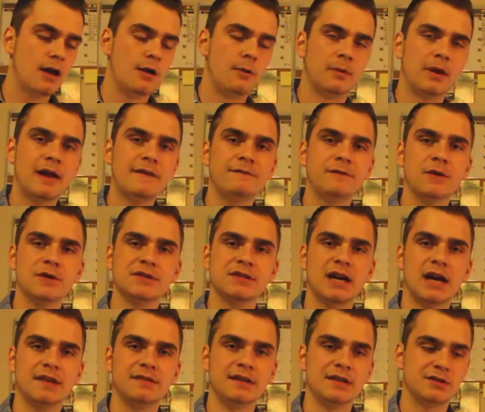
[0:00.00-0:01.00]
When I first
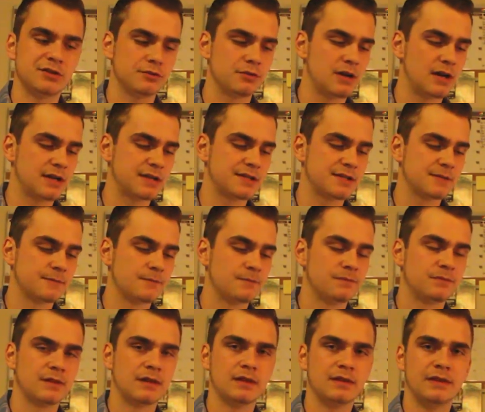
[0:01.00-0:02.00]
got these trucks,
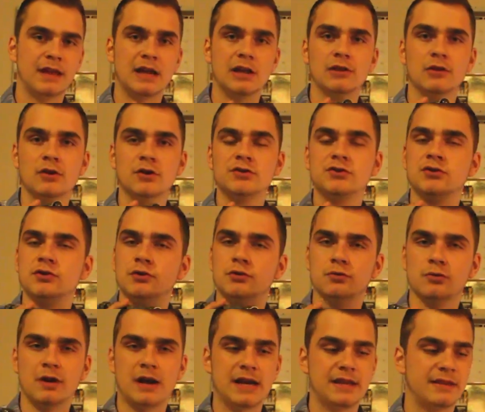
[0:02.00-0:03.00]
they looked
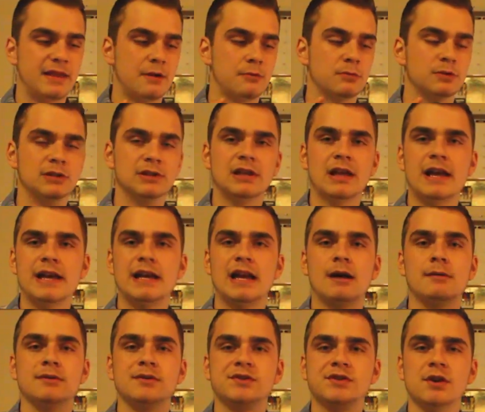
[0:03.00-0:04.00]
great, they were light,
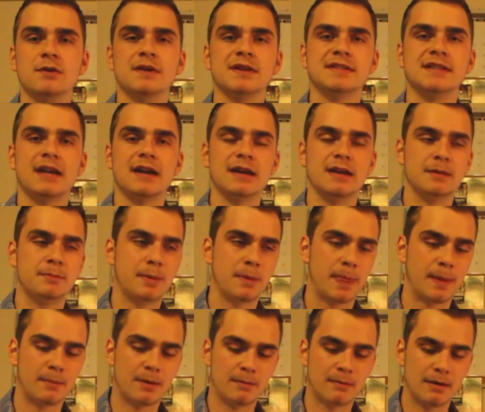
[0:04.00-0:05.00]
I was so excited to put
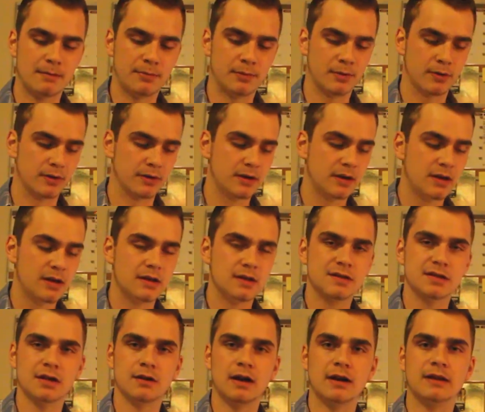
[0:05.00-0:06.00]
them on my board.
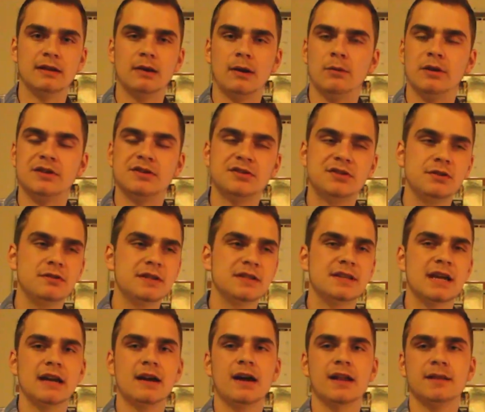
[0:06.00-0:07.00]
So as soon as
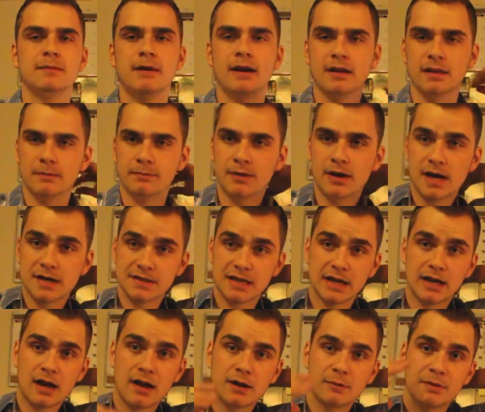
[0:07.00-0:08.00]
I got them out of the box, I
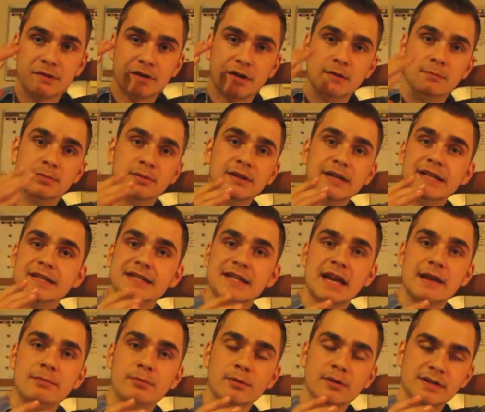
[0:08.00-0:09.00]
got it with a complete
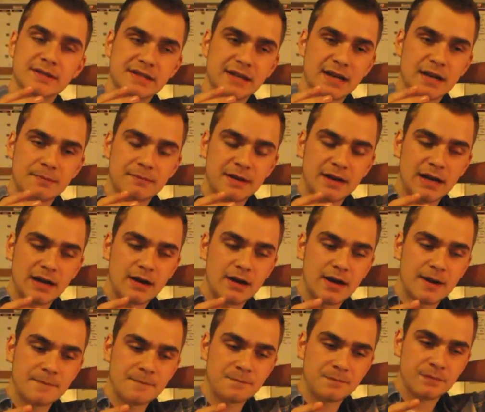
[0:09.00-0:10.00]
skateboard setup that I
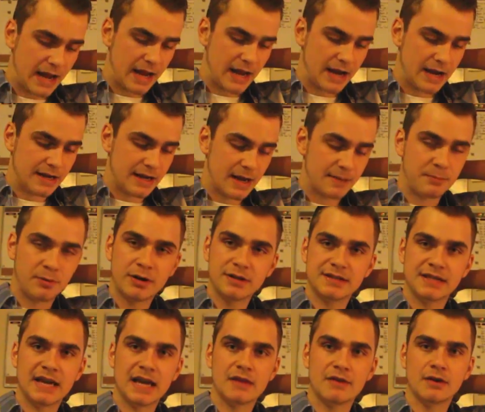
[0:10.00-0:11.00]
got, and I put it
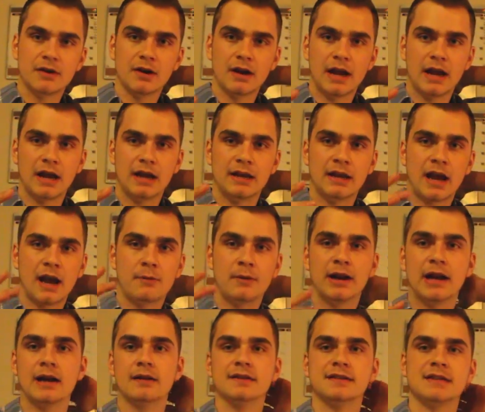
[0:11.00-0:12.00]
together and I
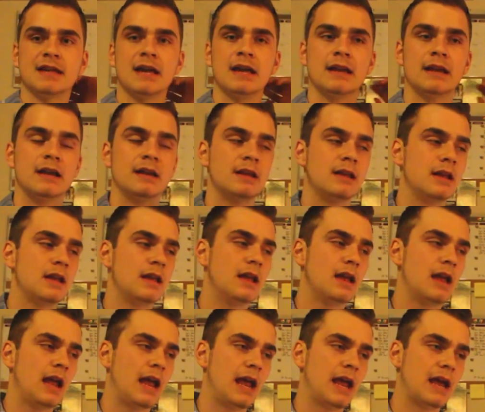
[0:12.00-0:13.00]
went out and skated.
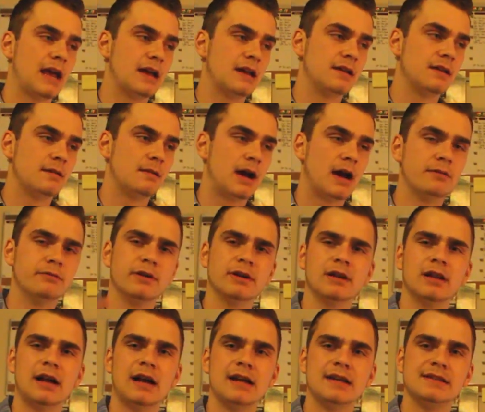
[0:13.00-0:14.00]
And I
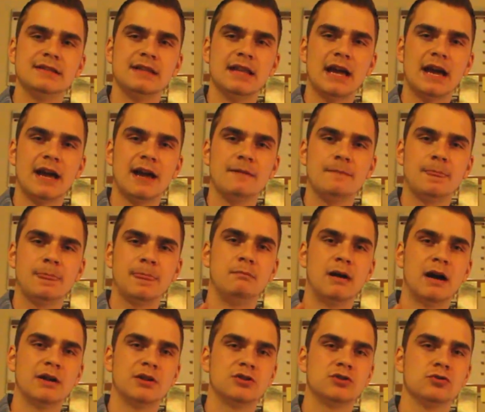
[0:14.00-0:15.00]
realized that
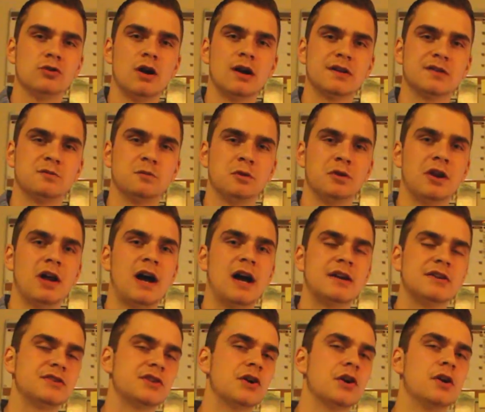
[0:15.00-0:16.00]
my trucks were
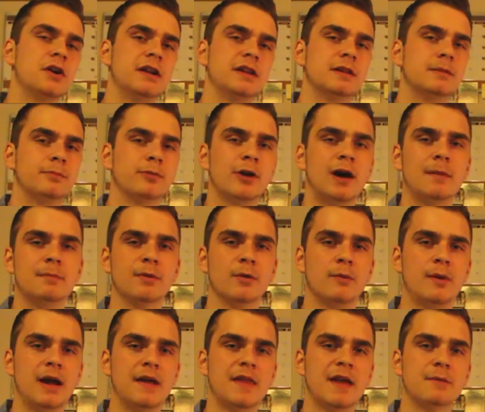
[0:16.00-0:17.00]
not turning the proper
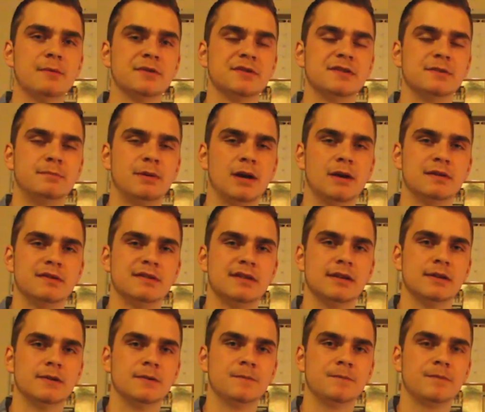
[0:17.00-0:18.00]
way they were supposed
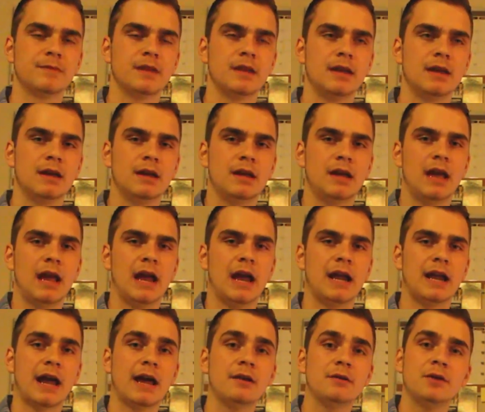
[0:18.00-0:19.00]
to.
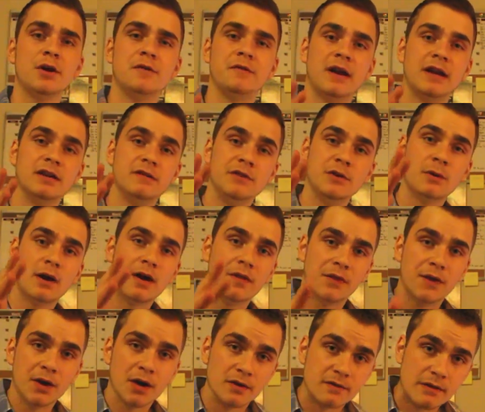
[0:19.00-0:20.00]
And I don't know if any of you out
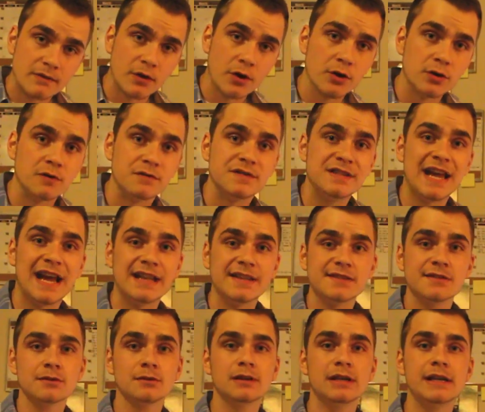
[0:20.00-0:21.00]
there have ever heard of
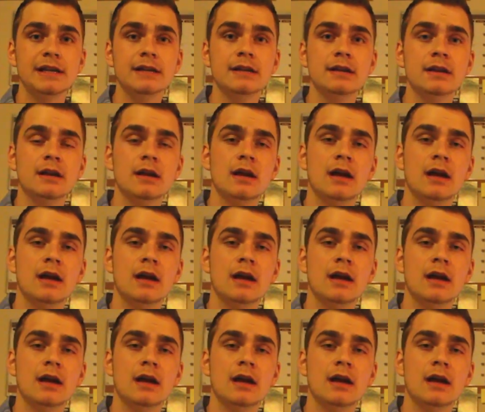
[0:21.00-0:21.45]
tensor lean.